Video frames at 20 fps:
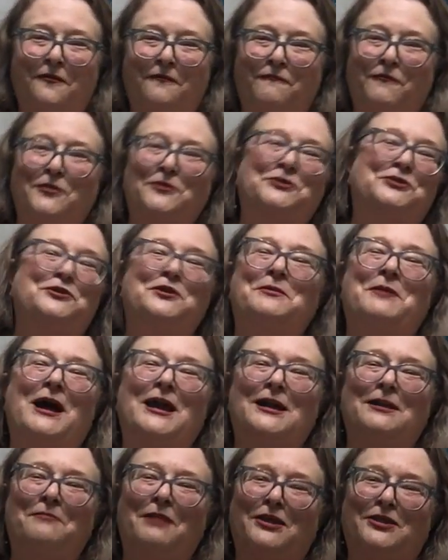First
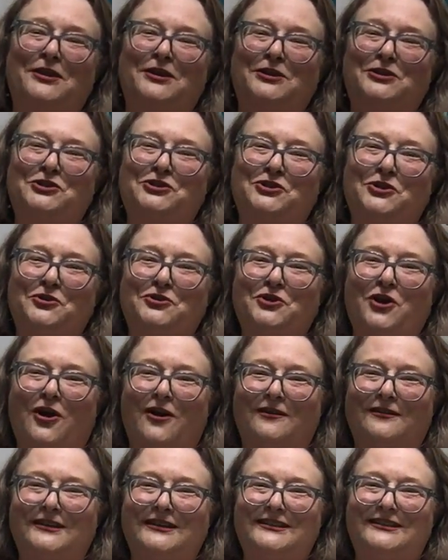United Methodist Church,
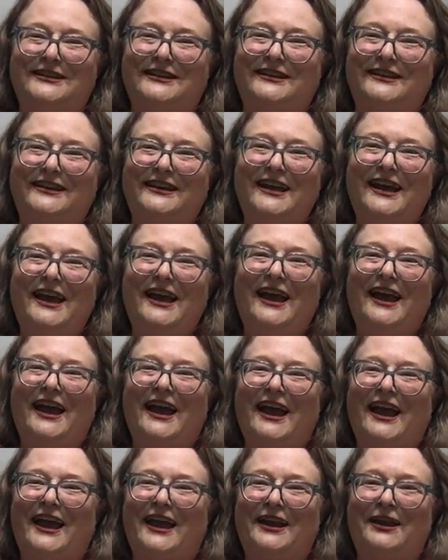Arlington,
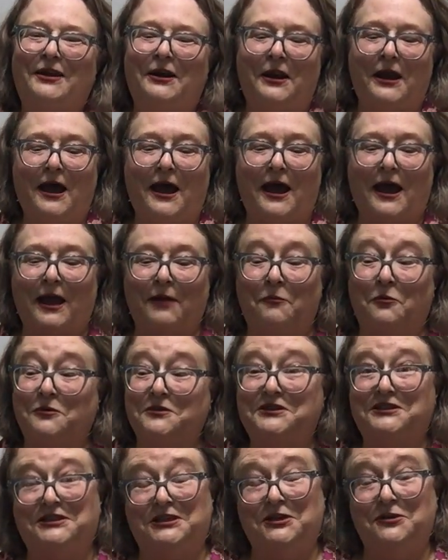and I will
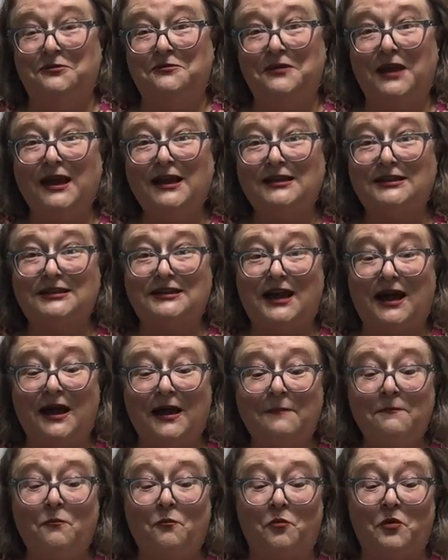see you next
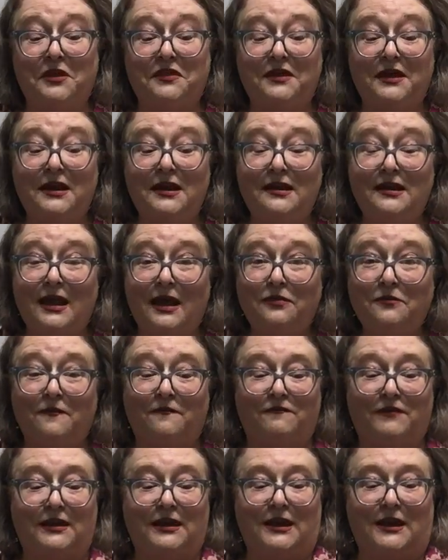time with another
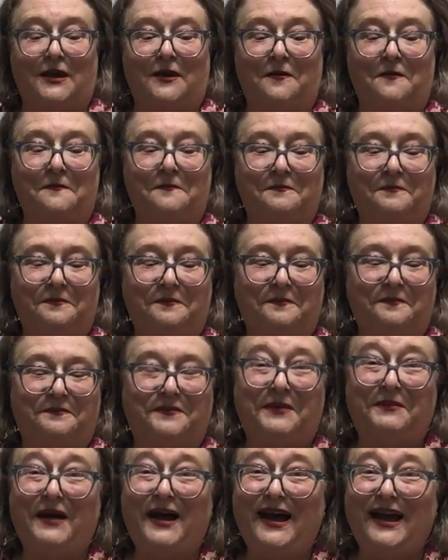video.
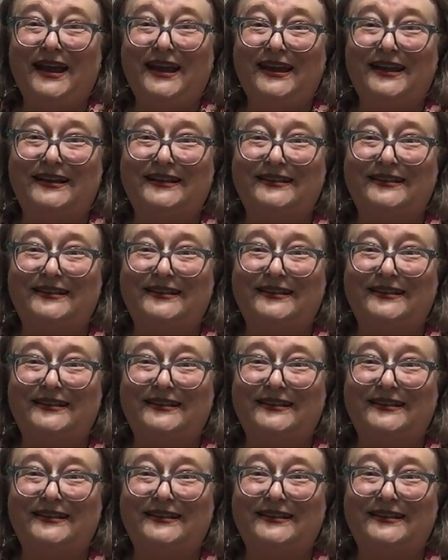Bye-bye.